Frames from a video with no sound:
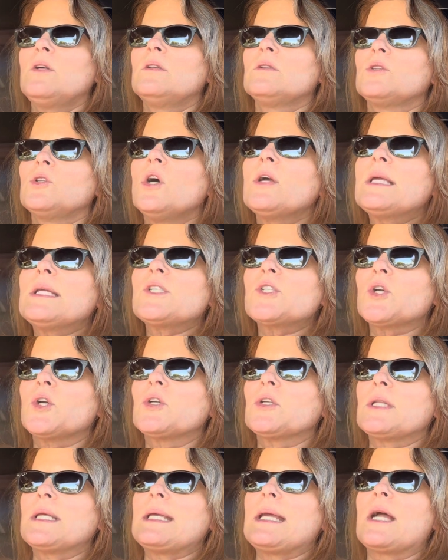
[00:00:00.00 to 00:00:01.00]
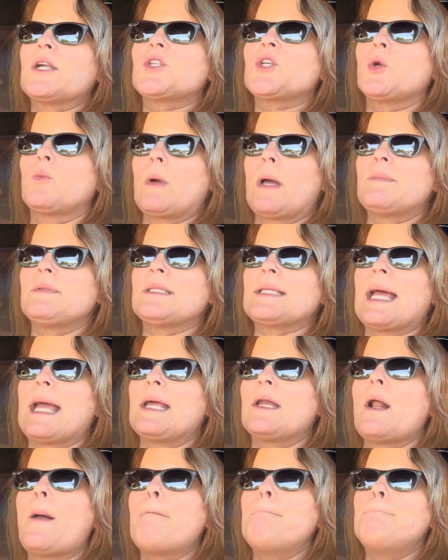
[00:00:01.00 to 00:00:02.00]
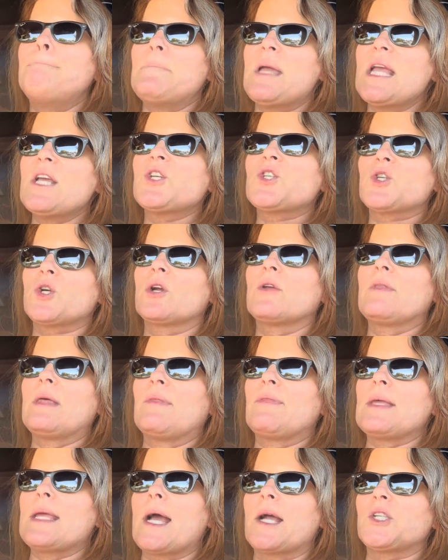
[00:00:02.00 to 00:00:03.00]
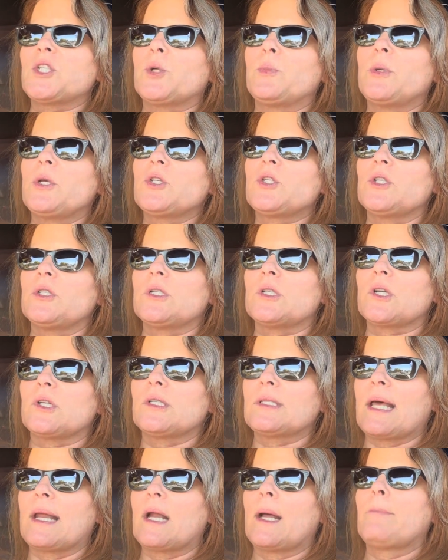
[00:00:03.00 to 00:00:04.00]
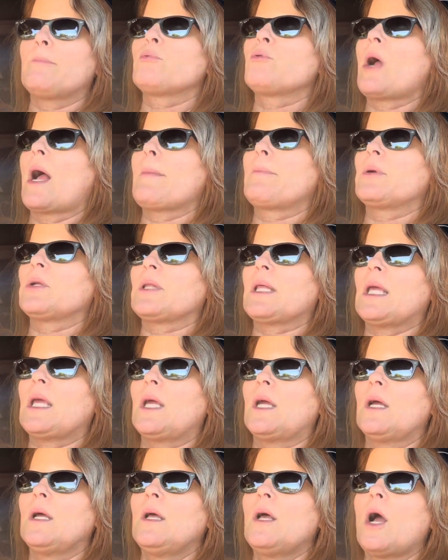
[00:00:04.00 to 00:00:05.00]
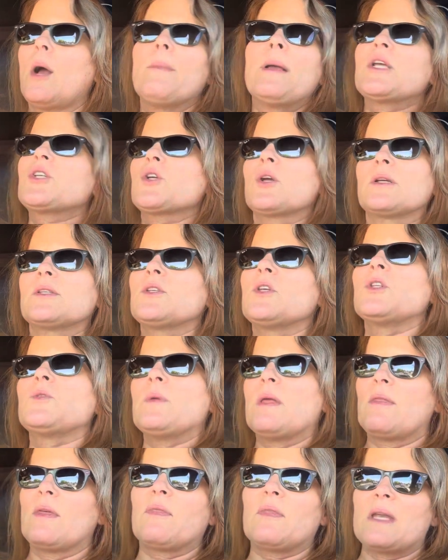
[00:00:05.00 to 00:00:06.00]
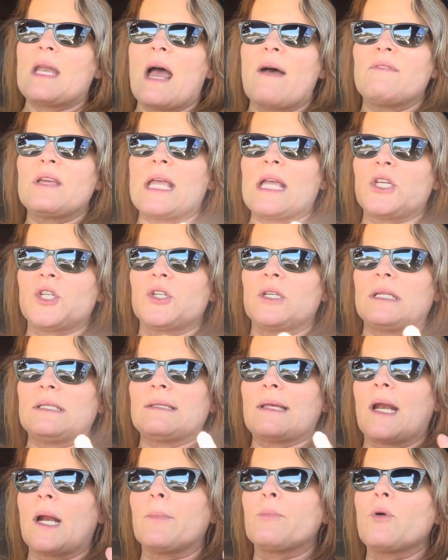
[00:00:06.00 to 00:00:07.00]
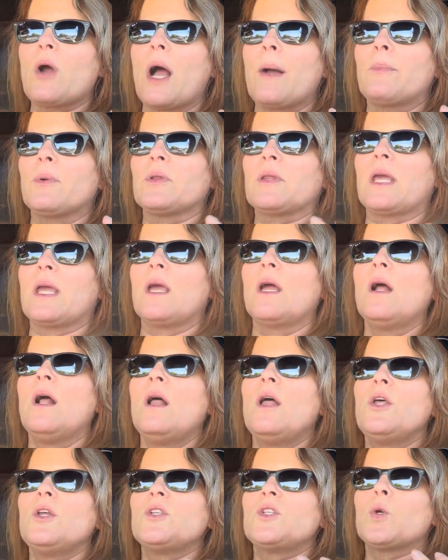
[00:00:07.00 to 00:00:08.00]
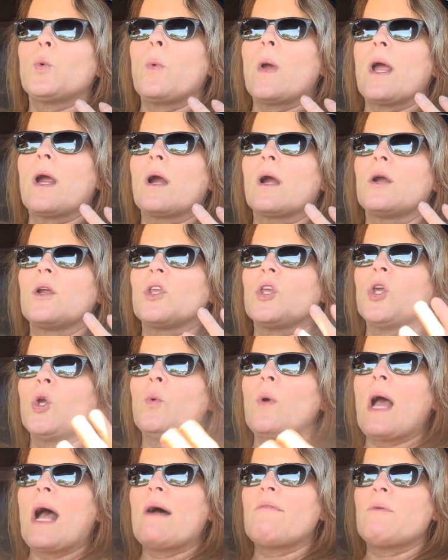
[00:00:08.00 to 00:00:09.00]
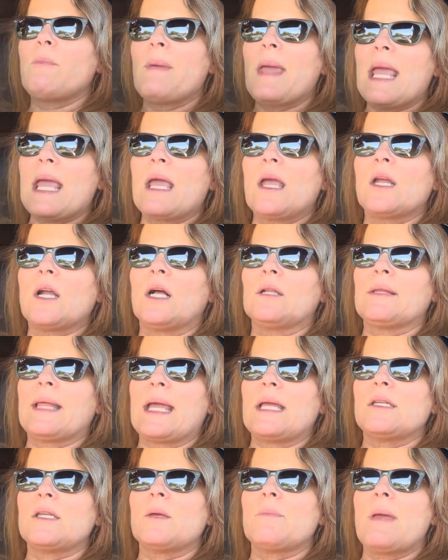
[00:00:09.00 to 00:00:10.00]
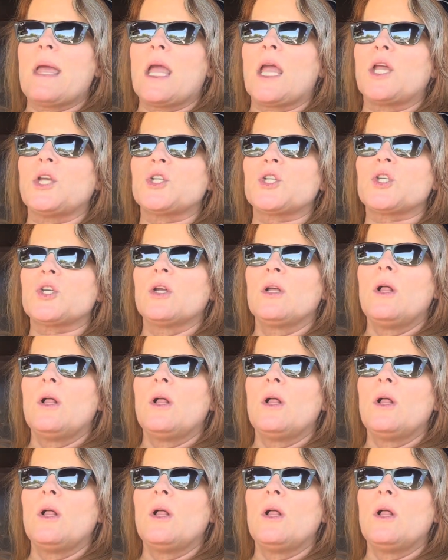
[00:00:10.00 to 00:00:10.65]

look internally at your website, make sure that the attributions are set up properly, make sure, that the navigation is set up properly to where you have a landing page